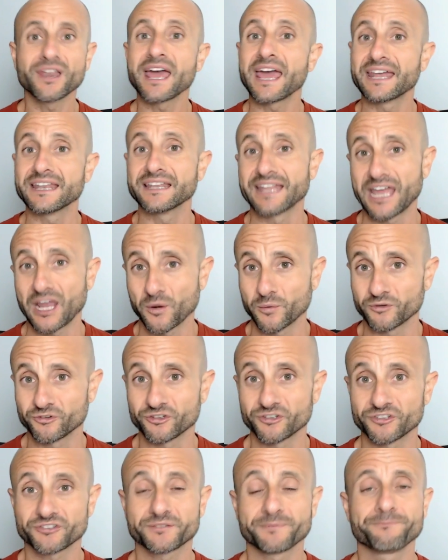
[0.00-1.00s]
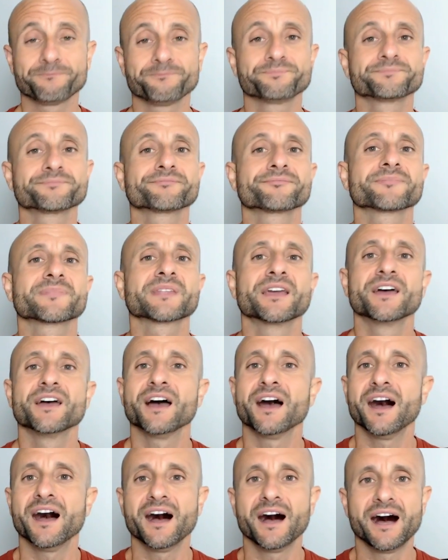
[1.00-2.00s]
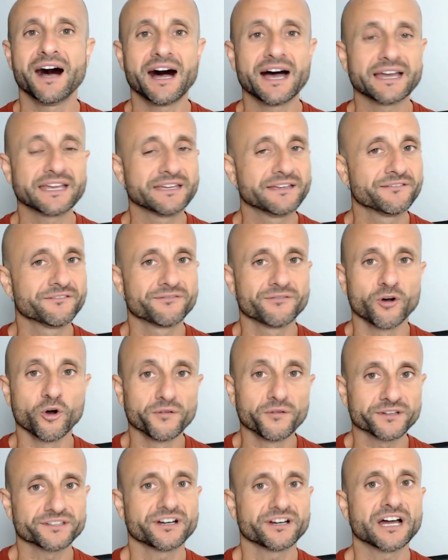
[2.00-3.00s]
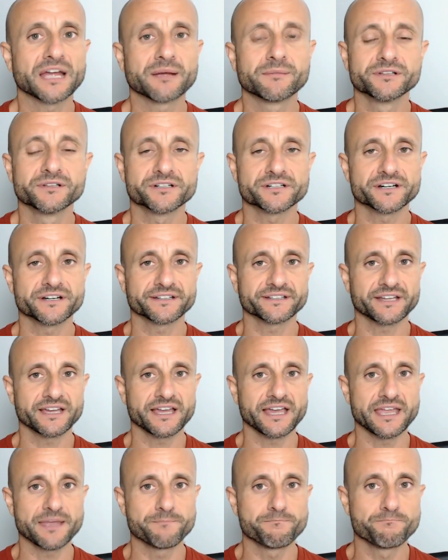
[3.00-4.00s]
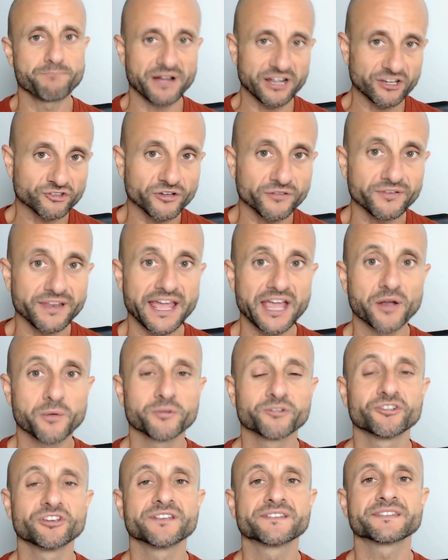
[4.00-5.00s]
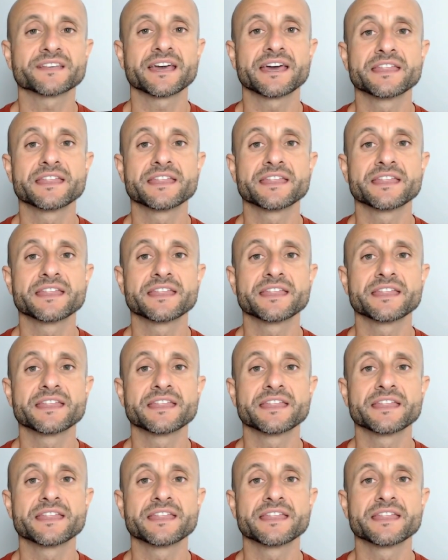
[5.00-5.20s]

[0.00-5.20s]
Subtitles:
and languages. I've over time learned a bunch of languages,